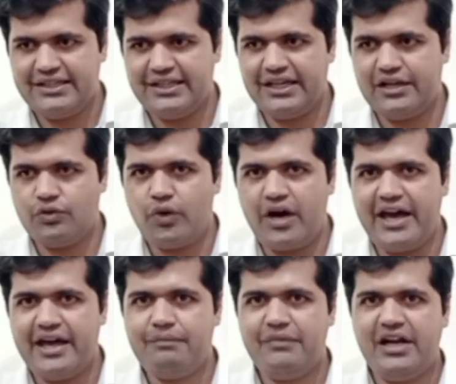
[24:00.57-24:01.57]
the
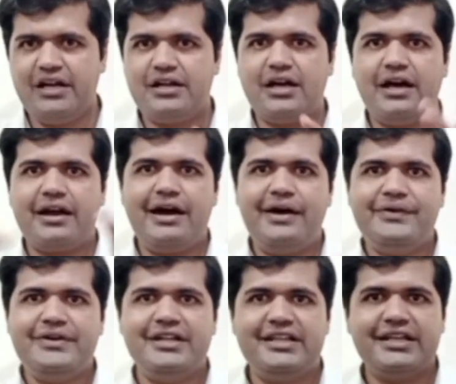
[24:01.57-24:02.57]
environment
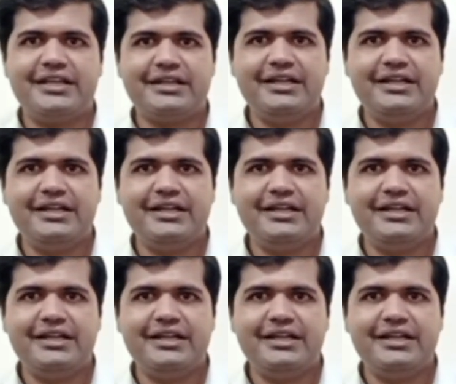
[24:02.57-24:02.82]
around the